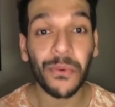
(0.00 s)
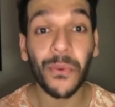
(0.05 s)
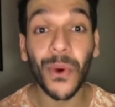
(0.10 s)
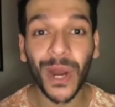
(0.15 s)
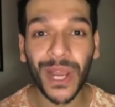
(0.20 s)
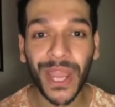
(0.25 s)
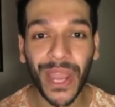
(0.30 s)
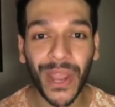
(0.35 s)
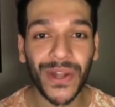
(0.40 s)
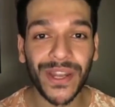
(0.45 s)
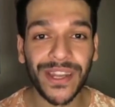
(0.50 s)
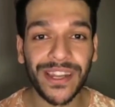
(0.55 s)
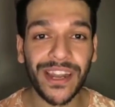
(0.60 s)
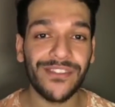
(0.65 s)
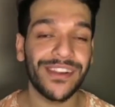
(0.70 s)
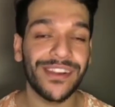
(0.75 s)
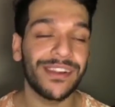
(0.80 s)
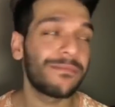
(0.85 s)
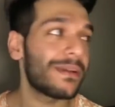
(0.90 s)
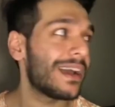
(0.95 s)
working on
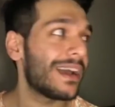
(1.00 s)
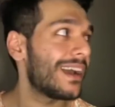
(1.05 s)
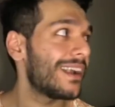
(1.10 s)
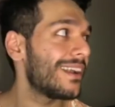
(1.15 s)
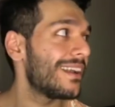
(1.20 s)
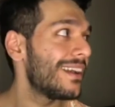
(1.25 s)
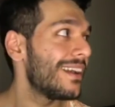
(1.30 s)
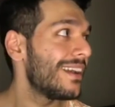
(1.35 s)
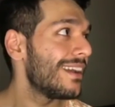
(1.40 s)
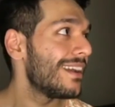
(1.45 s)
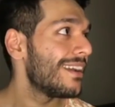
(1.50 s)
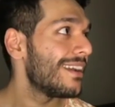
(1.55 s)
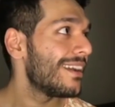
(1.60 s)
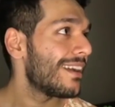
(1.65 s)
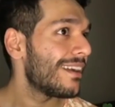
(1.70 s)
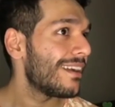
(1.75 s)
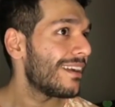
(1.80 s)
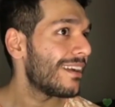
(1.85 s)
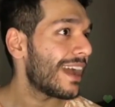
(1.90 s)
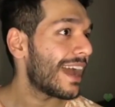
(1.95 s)
that trip, and
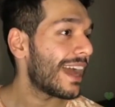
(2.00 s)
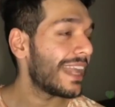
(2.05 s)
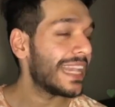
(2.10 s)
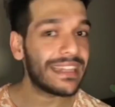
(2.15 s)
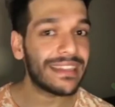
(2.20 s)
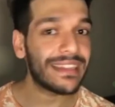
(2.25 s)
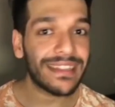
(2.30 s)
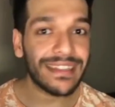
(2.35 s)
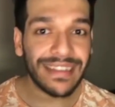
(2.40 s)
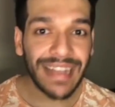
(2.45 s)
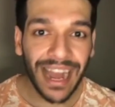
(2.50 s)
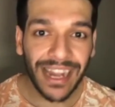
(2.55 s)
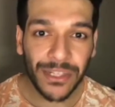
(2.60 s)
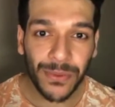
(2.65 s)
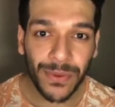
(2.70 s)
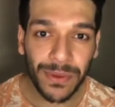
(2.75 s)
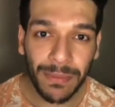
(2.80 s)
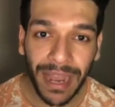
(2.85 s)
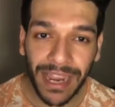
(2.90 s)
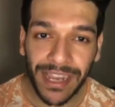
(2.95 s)

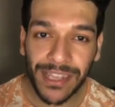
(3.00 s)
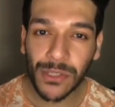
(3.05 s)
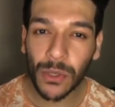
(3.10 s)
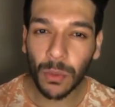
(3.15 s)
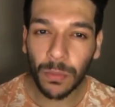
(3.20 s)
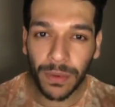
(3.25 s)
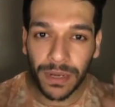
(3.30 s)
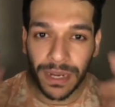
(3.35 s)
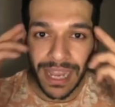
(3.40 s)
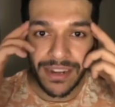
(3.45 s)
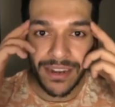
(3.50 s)
that's where my eyes opened.